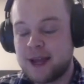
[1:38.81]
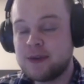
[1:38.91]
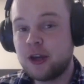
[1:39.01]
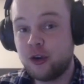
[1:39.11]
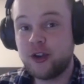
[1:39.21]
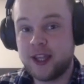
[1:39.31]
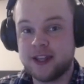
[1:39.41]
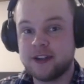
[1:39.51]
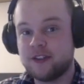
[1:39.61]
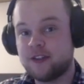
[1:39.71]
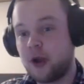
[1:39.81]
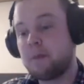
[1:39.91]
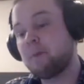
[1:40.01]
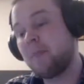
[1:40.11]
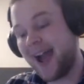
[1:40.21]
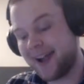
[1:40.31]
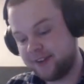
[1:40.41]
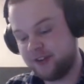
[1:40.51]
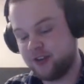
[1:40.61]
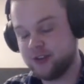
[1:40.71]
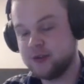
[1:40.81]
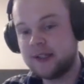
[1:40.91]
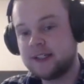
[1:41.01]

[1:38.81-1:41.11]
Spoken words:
looking to go back to